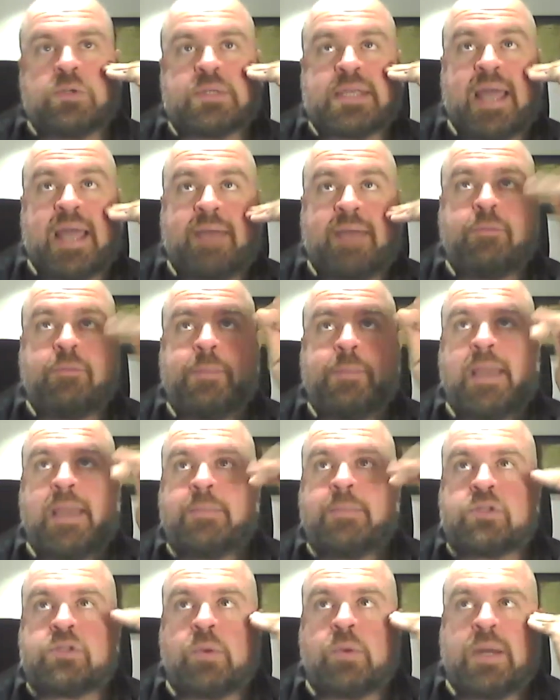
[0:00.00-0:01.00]
is I have to be
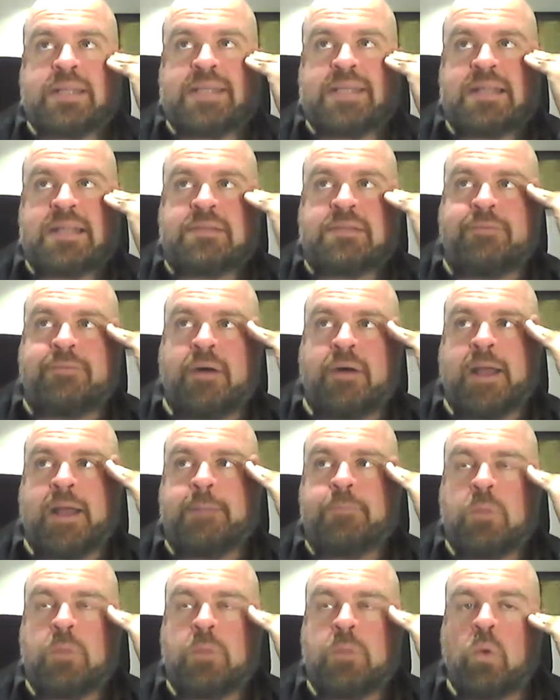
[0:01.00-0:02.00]
able to identify
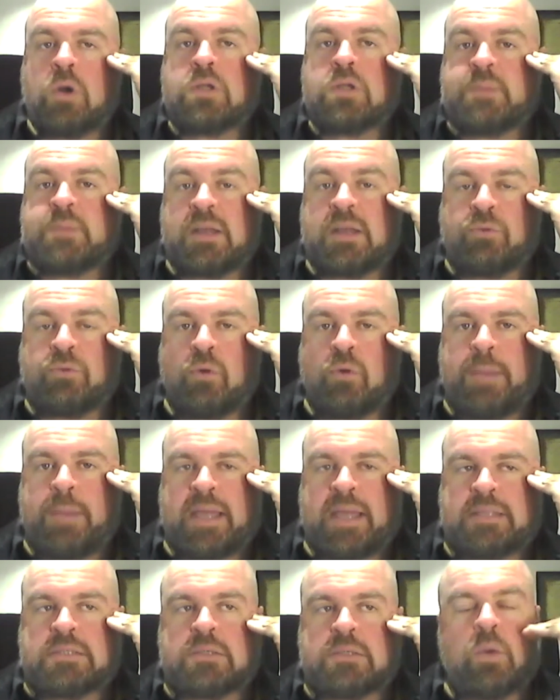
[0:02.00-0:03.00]
what is my thought
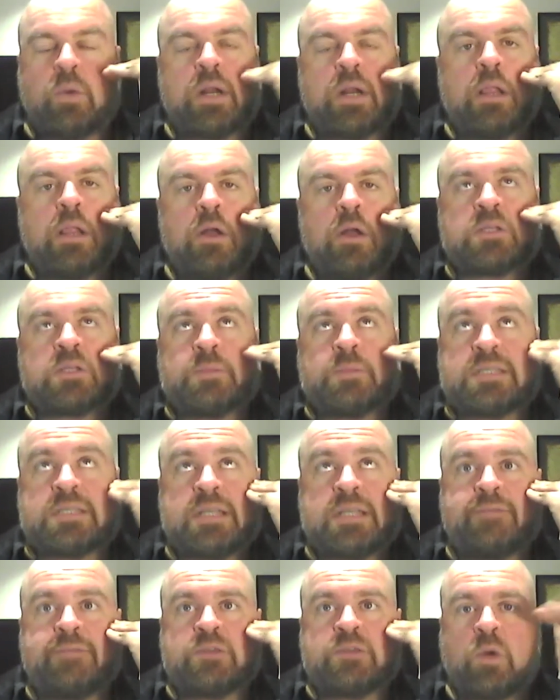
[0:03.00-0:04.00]
pattern. So what I'll ask
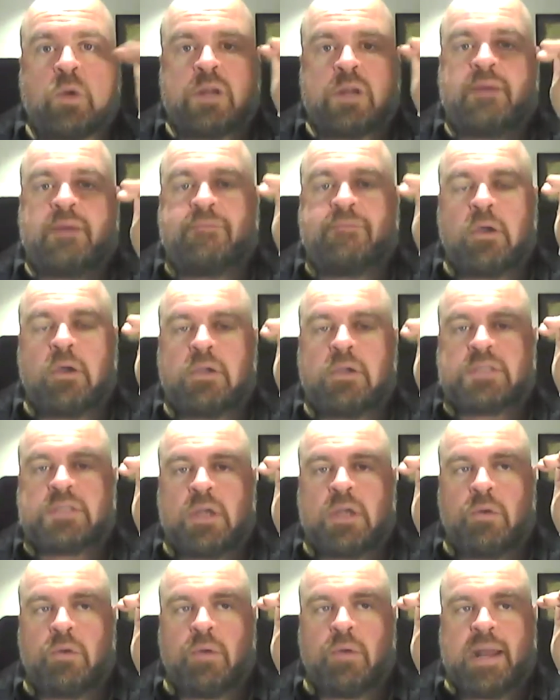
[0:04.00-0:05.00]
myself is, what am I focusing
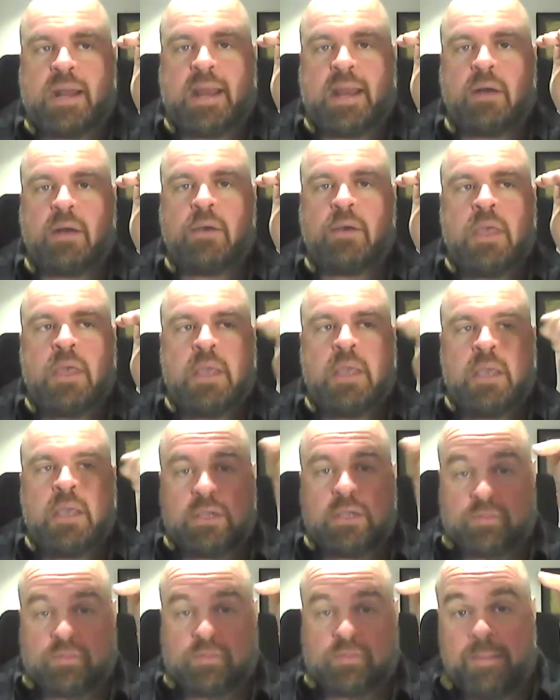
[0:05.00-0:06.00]
on right now?
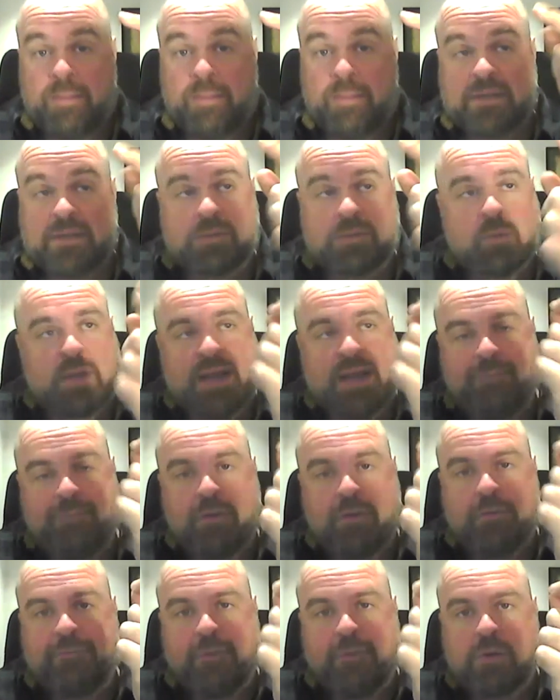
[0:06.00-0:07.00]
Because remember this, whatever
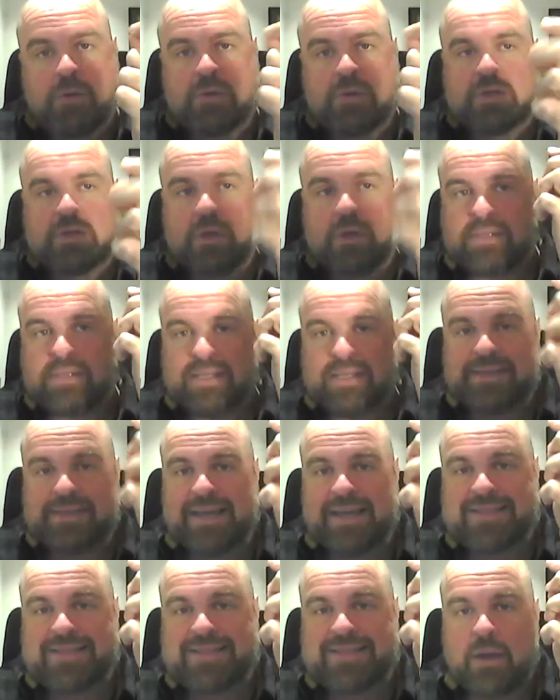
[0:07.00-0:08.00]
you focus on
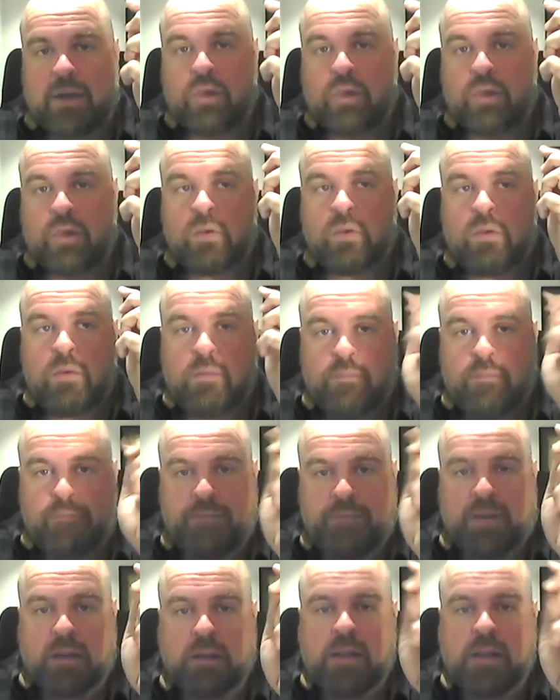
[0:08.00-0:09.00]
dictates how you
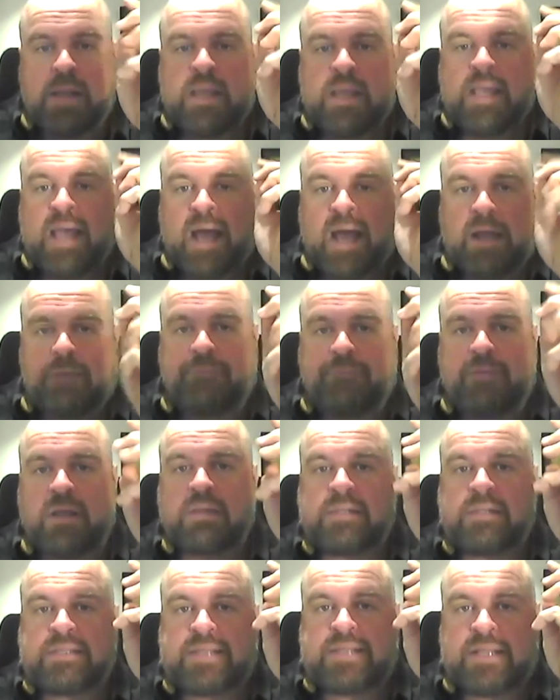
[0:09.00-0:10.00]
feel. How you feel
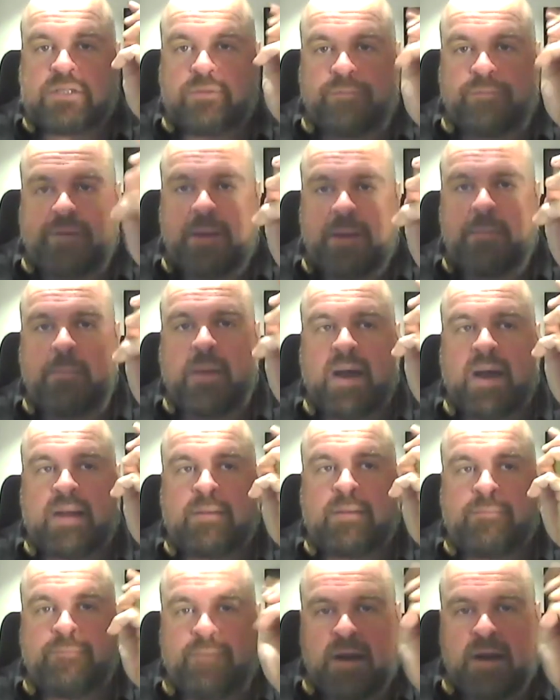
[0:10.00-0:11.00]
dictates your frame
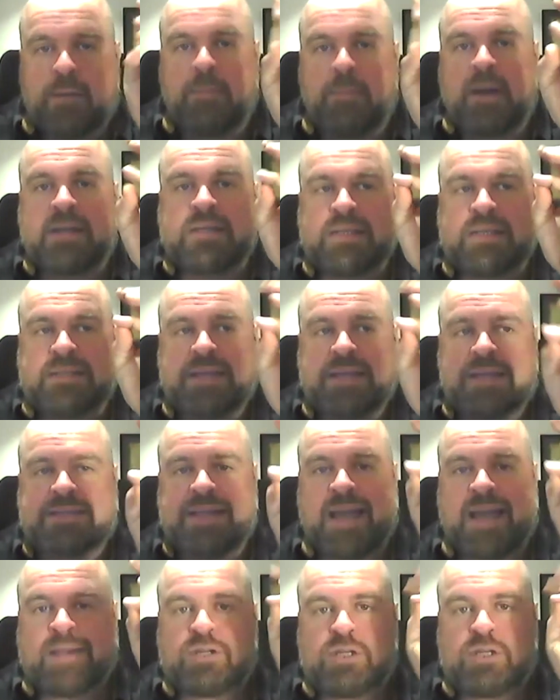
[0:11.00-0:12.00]
of mind dictates
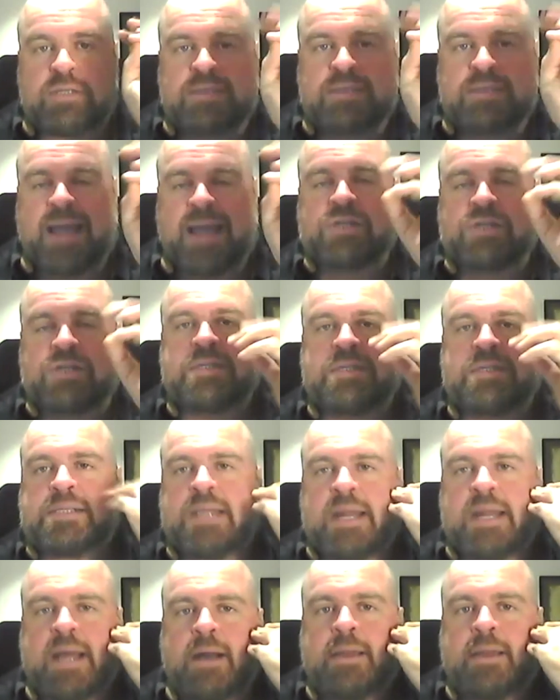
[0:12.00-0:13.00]
actions, actions
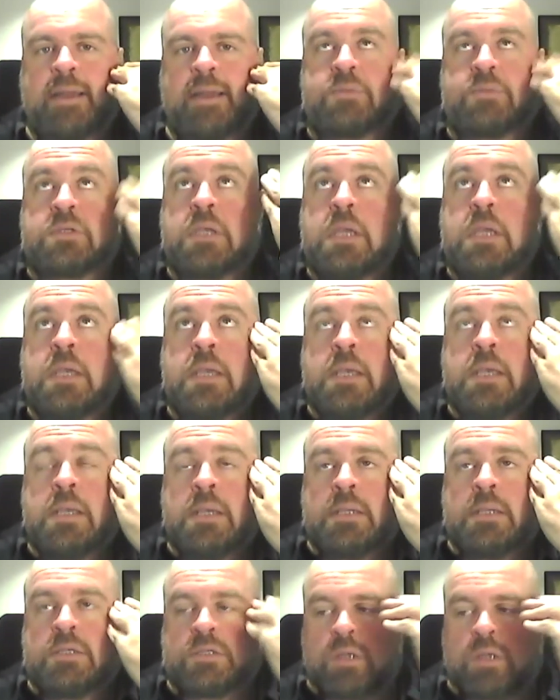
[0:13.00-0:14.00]
dictate outcomes.
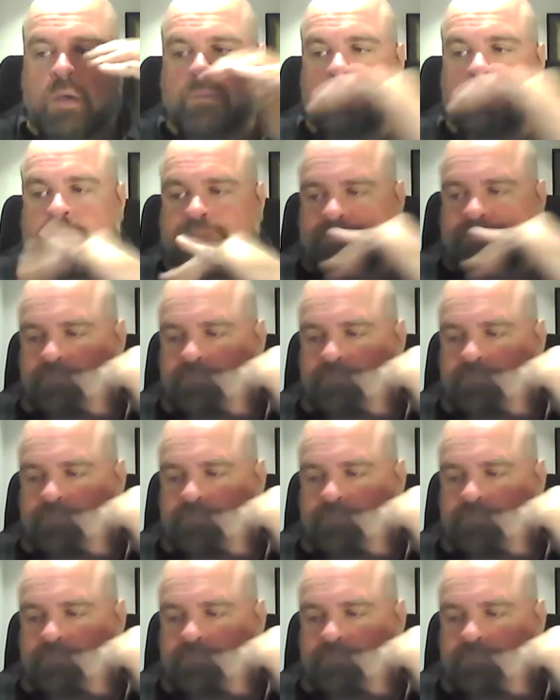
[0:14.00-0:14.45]
So